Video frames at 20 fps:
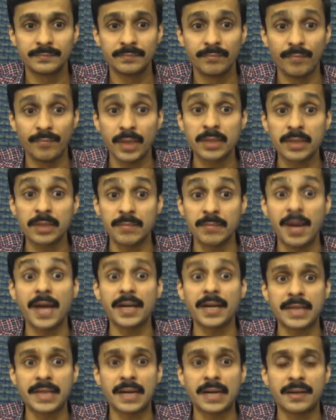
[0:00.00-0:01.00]
based on the
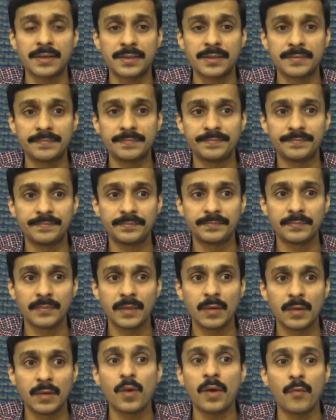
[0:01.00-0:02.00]
market standards.
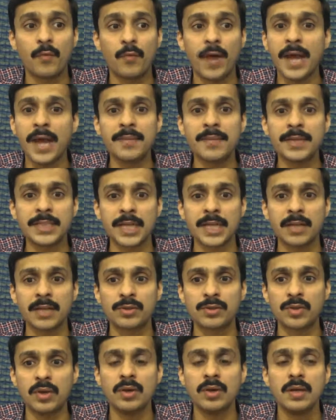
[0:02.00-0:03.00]
Why am I saying
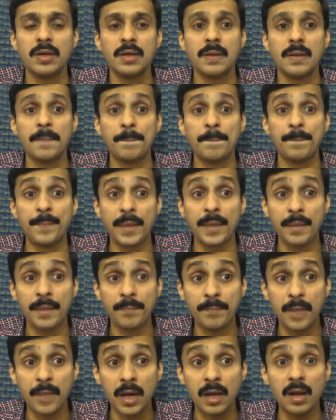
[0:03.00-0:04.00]
so?
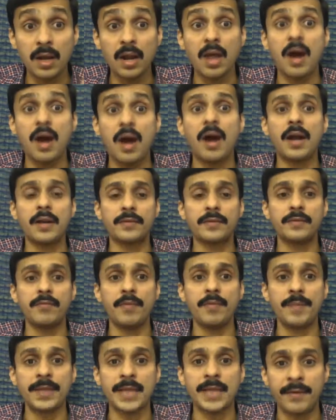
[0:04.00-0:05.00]
A lot of the
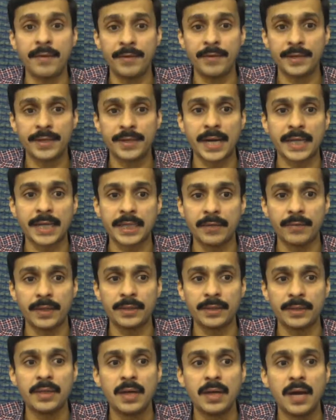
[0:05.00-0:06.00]
women I've interacted
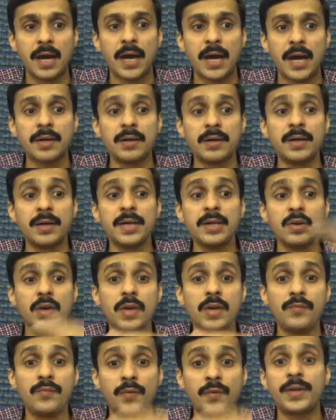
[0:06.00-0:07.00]
with are earning
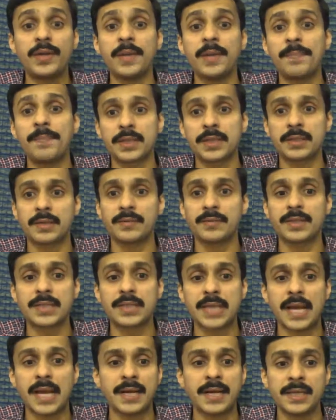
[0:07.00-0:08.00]
only 50% of the
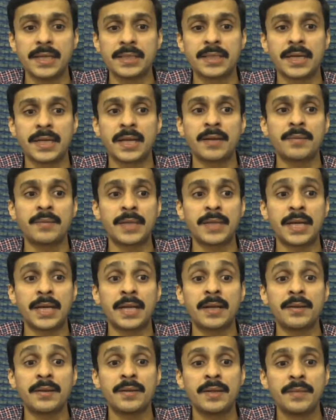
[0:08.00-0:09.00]
salaries that
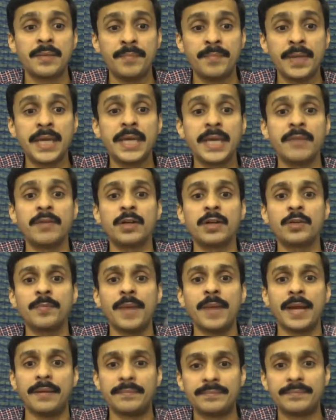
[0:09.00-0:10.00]
are being given to
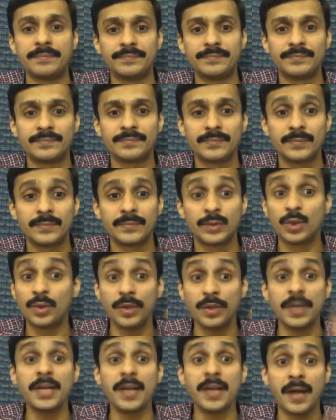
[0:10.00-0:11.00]
men. So you
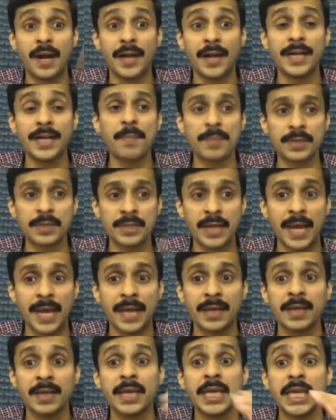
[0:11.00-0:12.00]
need 100%
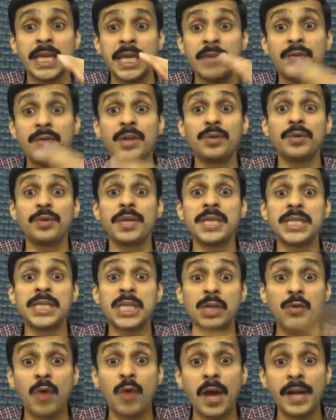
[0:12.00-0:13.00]
hike, even to reach
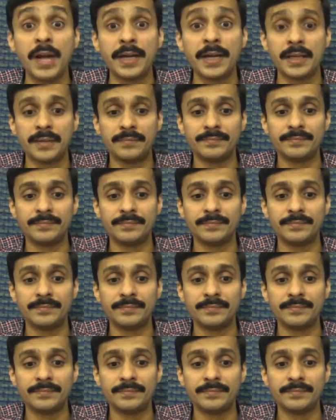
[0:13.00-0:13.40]
equality,